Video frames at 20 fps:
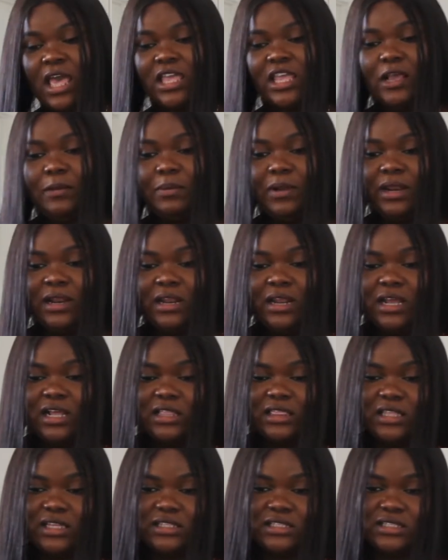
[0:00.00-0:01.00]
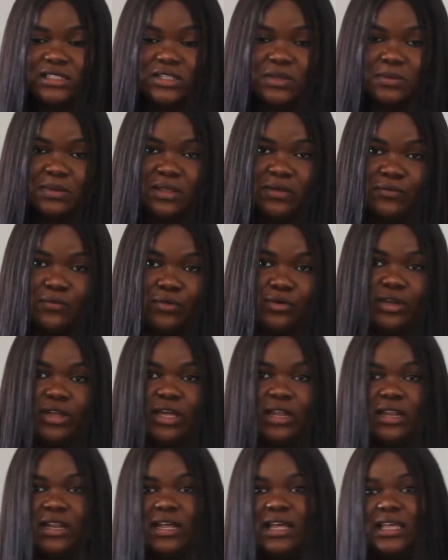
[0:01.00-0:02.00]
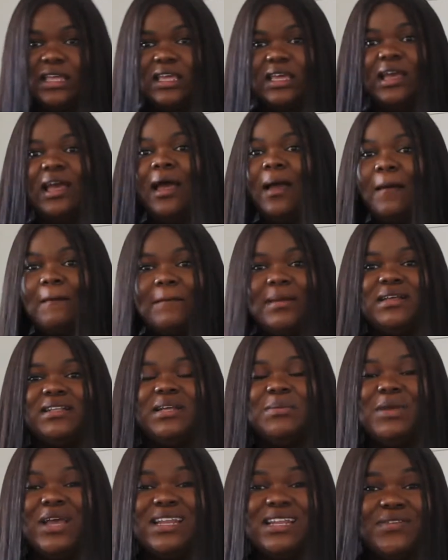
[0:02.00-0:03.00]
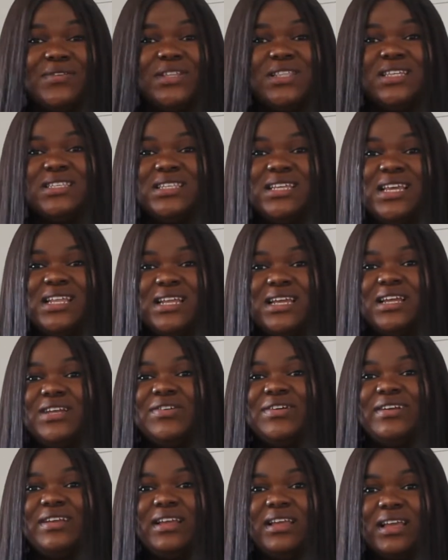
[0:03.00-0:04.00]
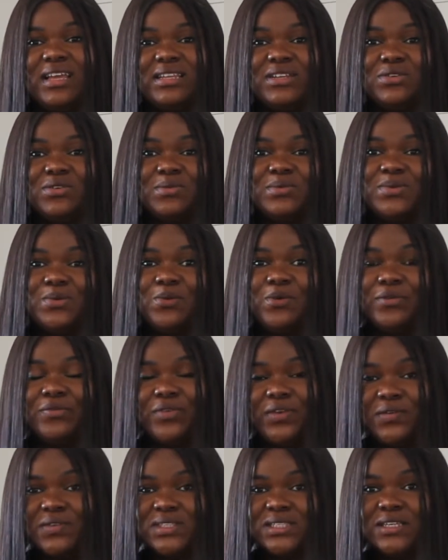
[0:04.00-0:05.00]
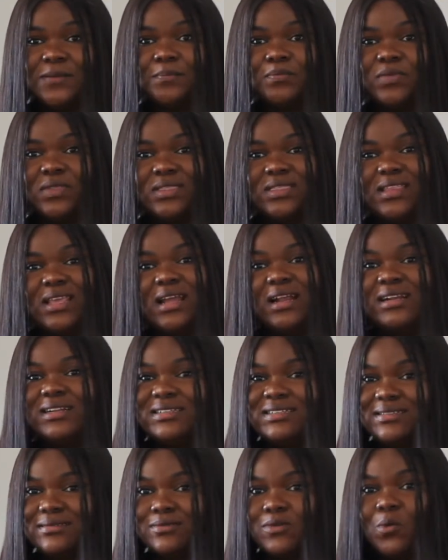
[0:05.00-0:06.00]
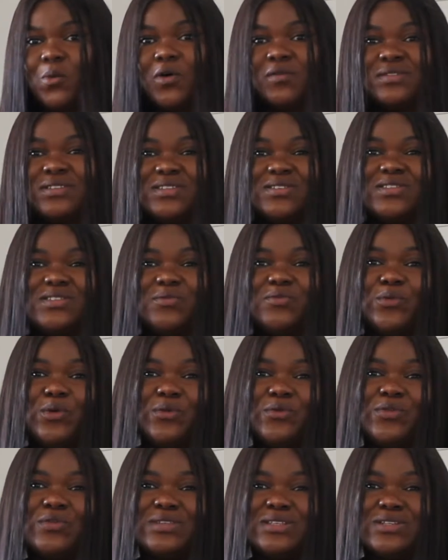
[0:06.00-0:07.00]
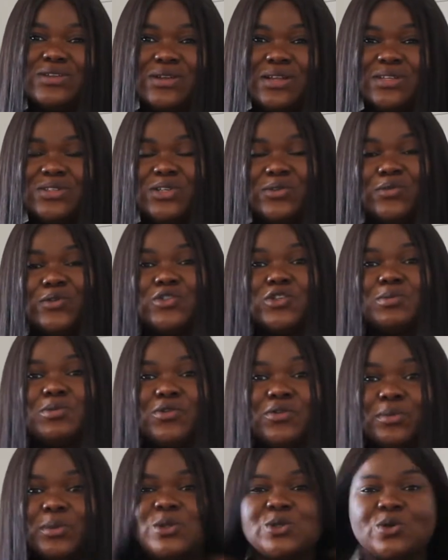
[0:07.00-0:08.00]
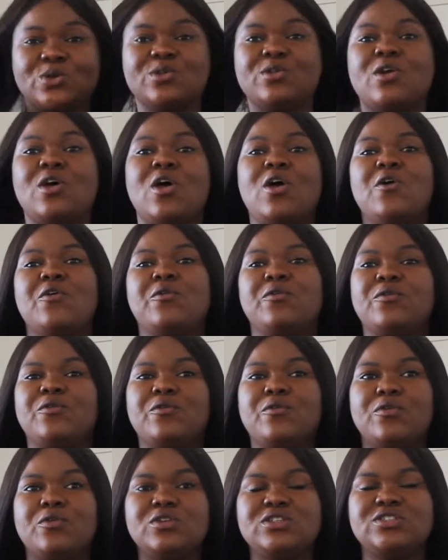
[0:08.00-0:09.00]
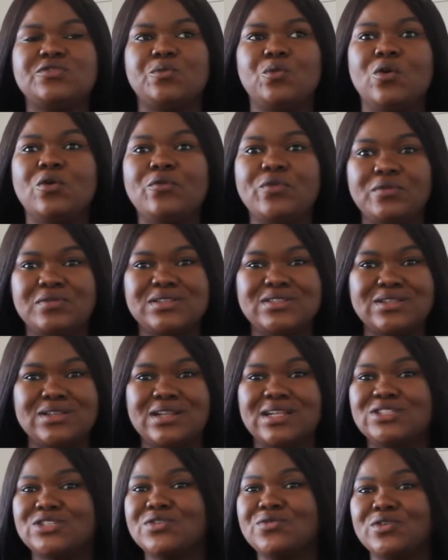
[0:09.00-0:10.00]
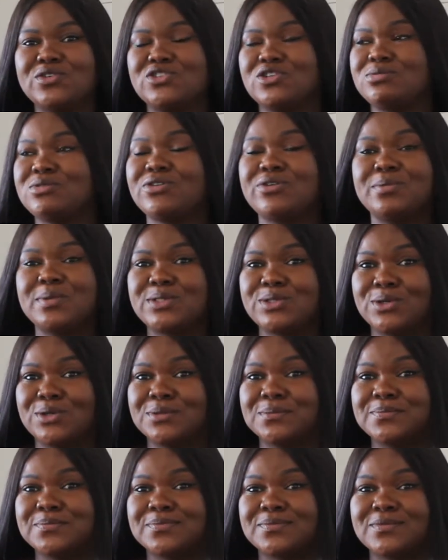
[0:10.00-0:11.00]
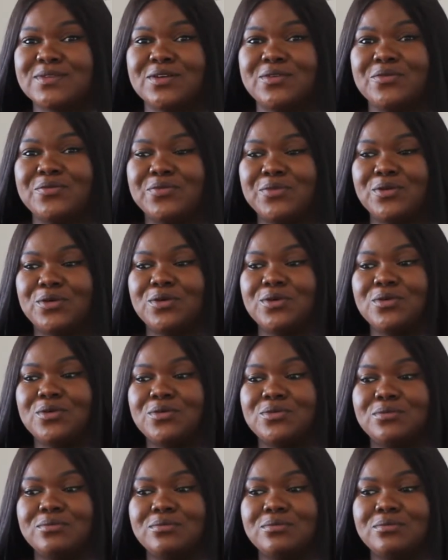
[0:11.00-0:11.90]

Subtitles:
you're paying another 30 something for another year. By the time you add everything together, you're already heading up to $150 just for subscription. $150 just for subscription for